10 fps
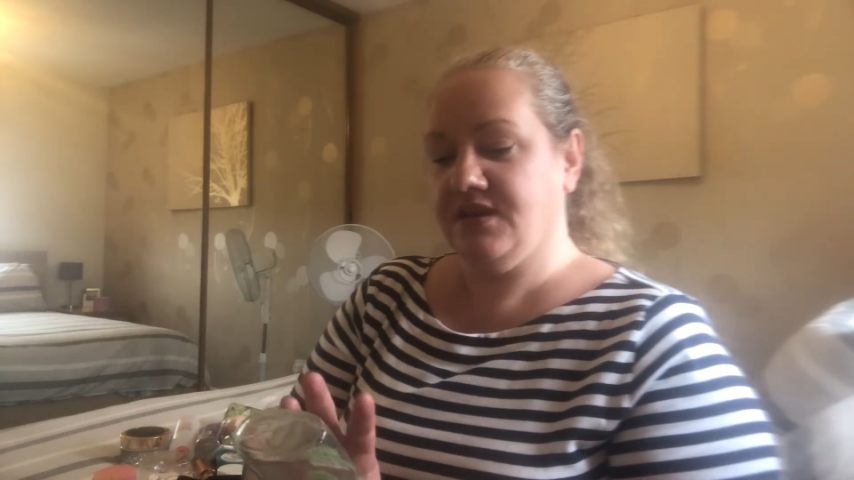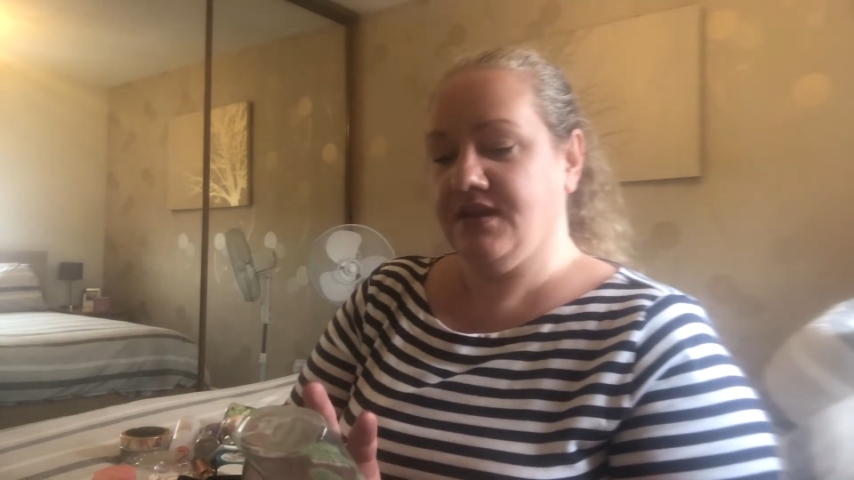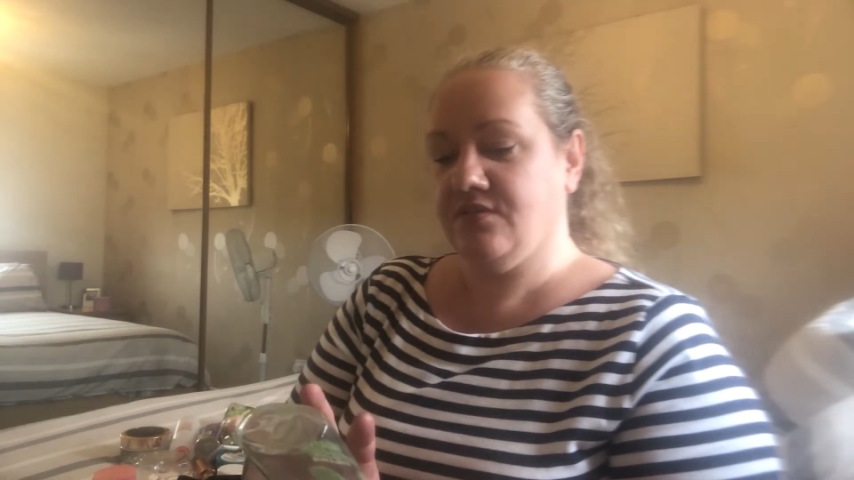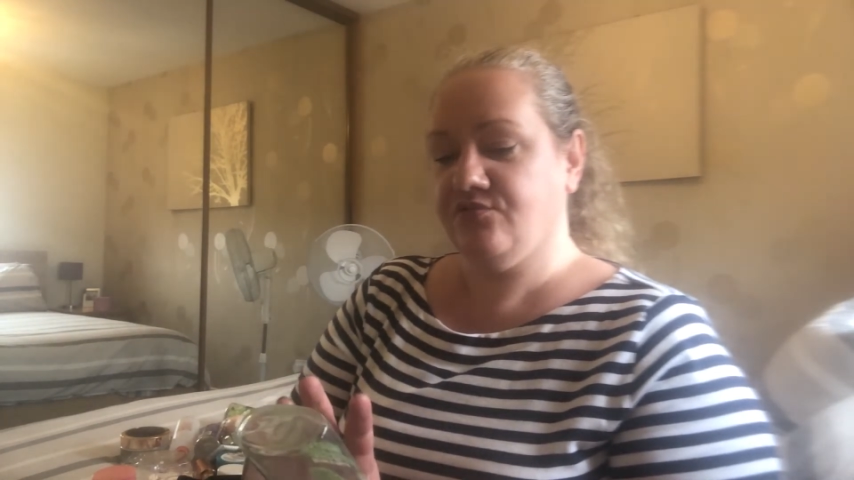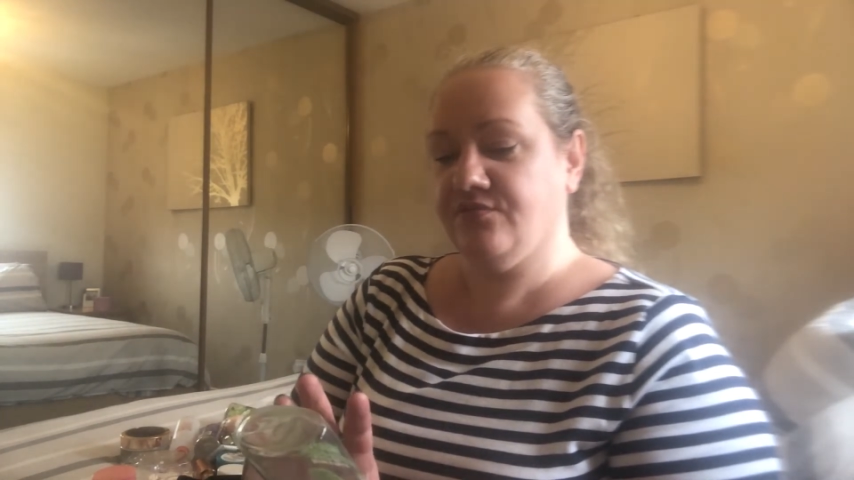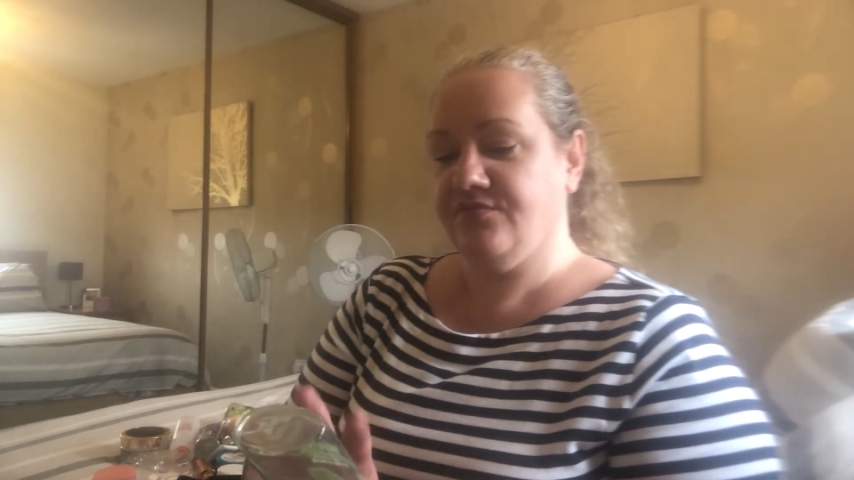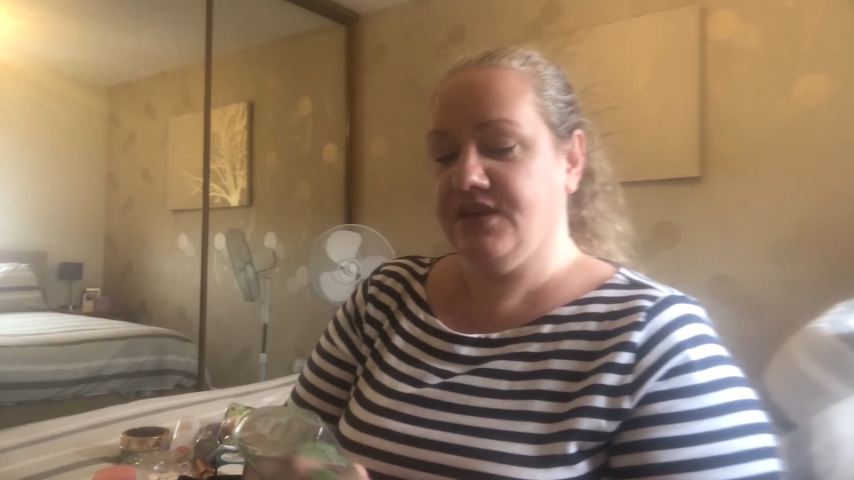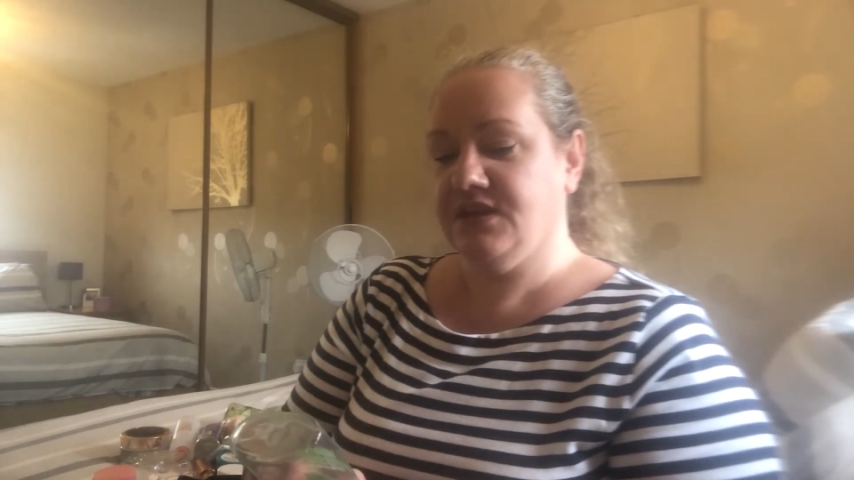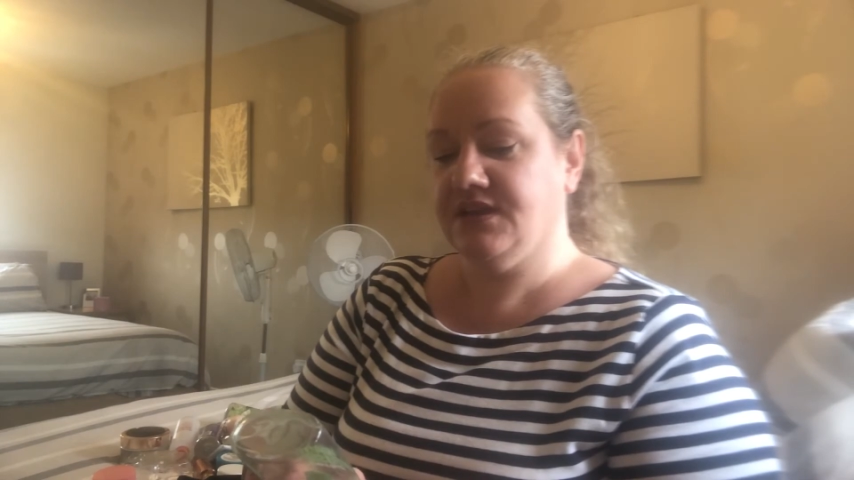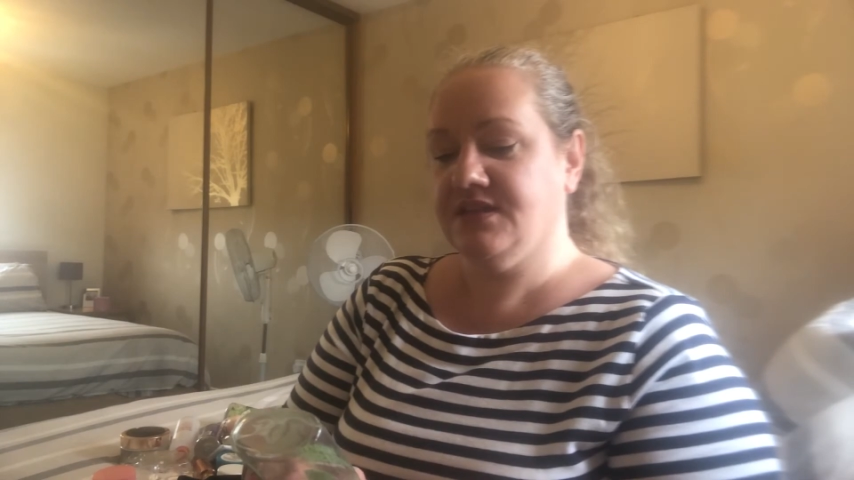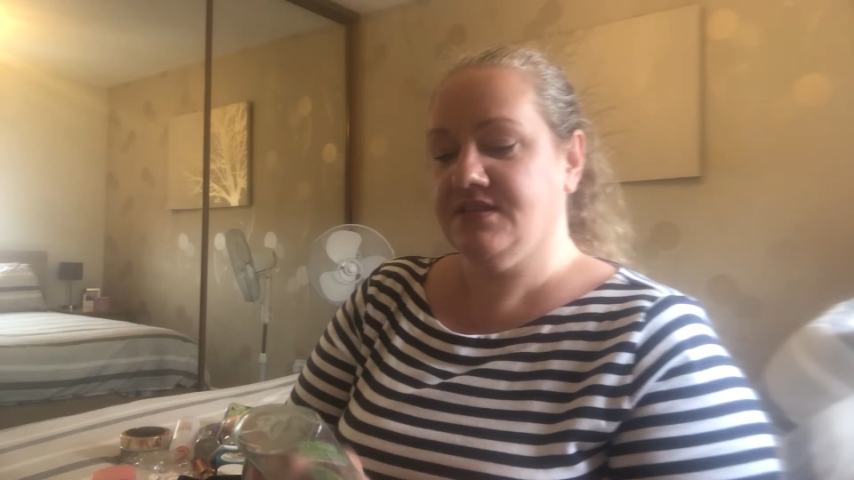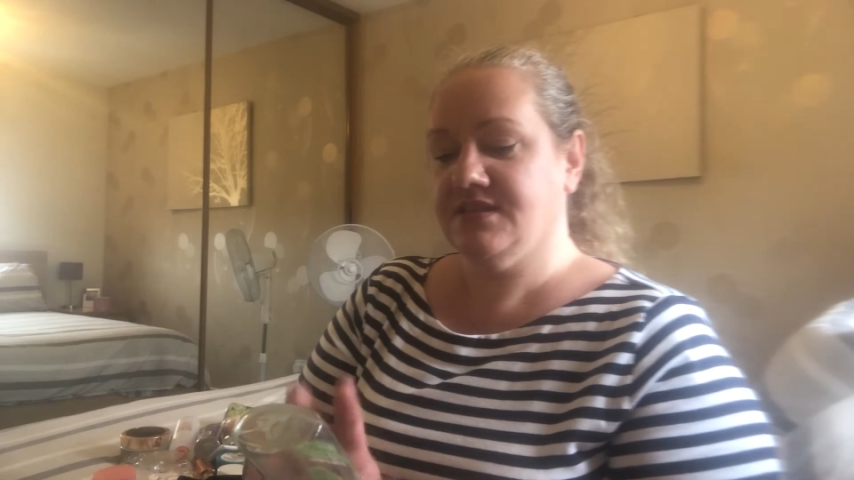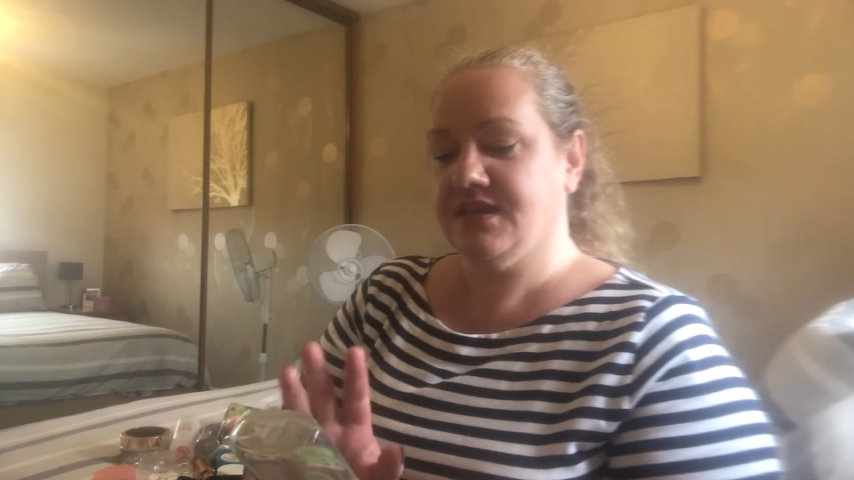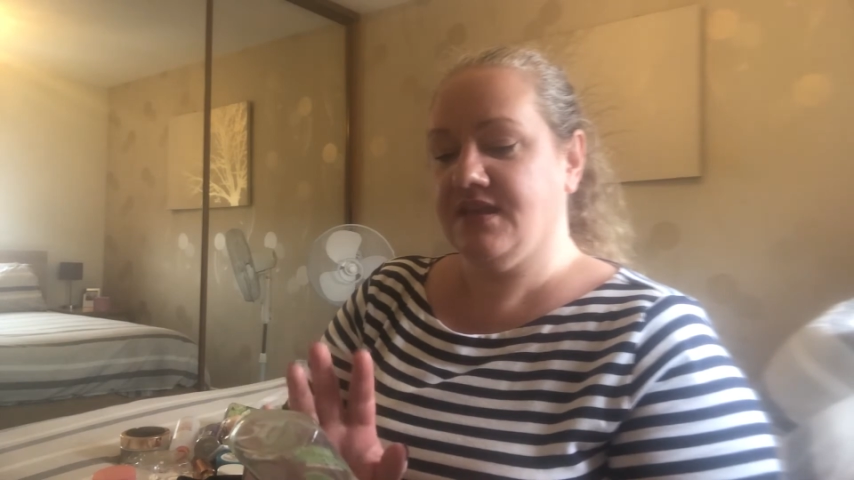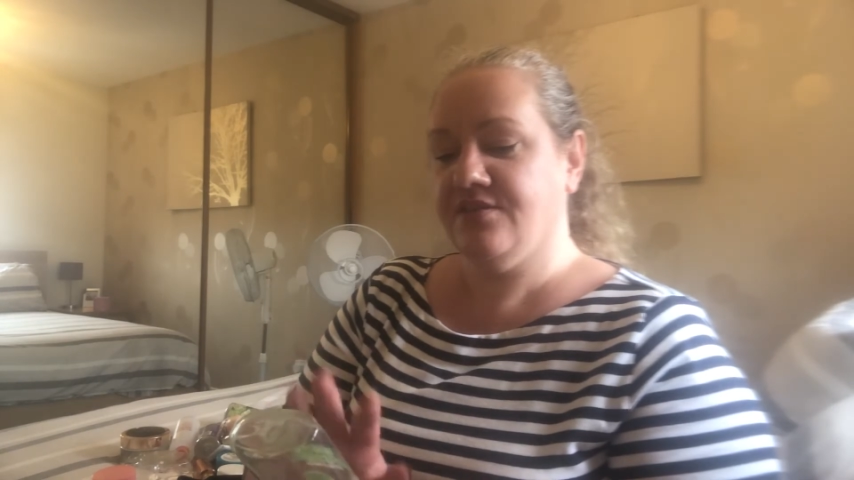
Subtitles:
natural fragrance,